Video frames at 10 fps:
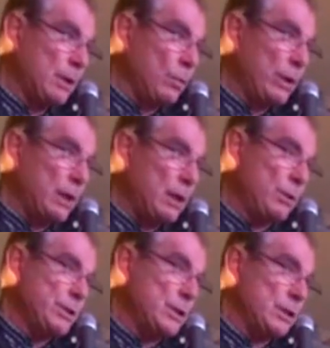When I
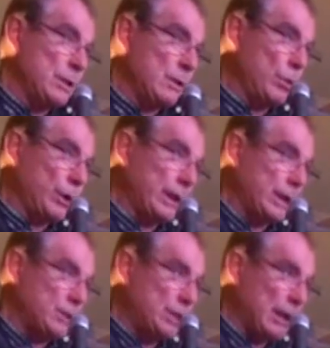was working
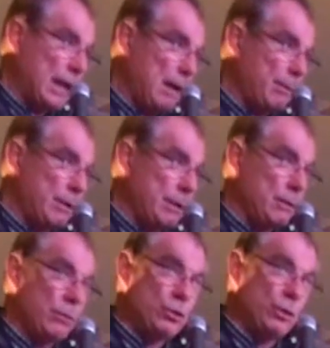at Shell Harbour
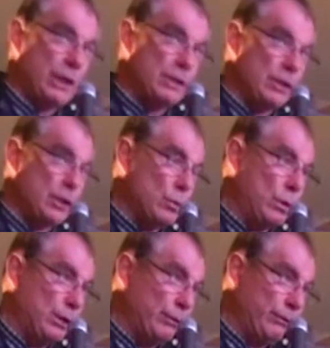in
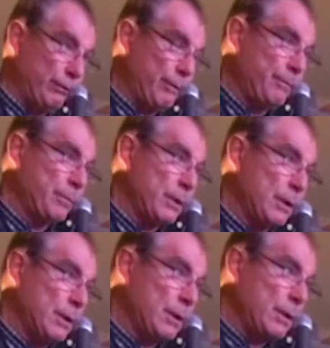2012,
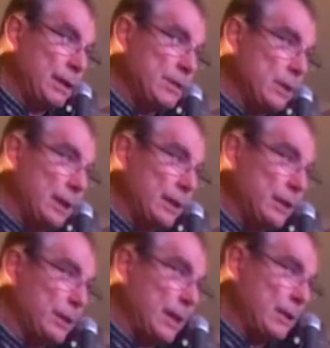they
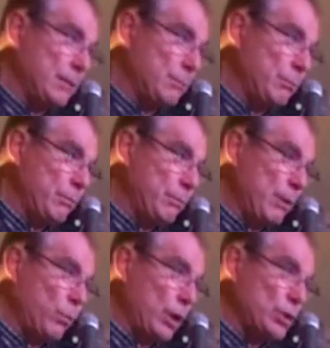decided that
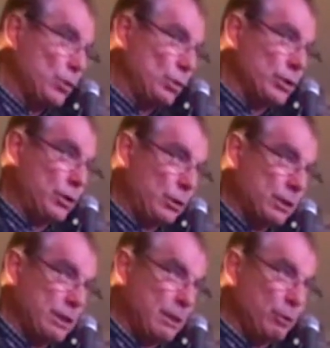they'd watch all the
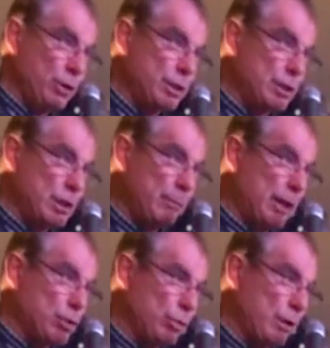doctors in emergency to
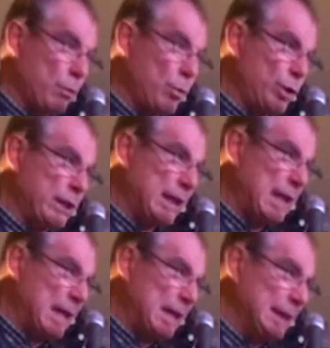make sure they were working
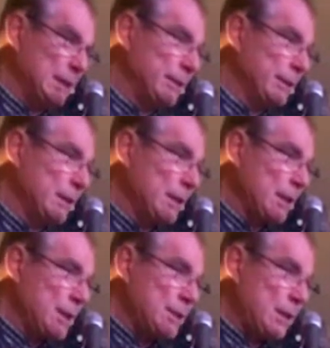hard.
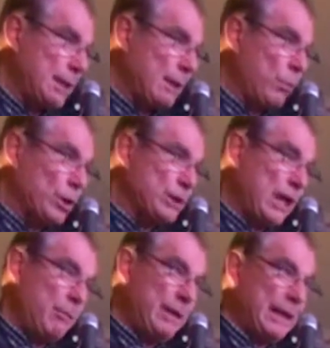So they watched
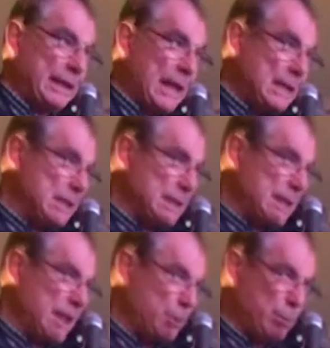how many
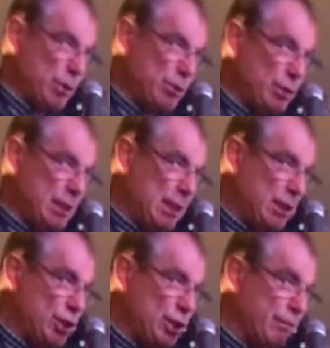cases each person did
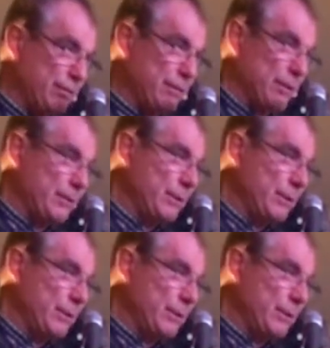each shift.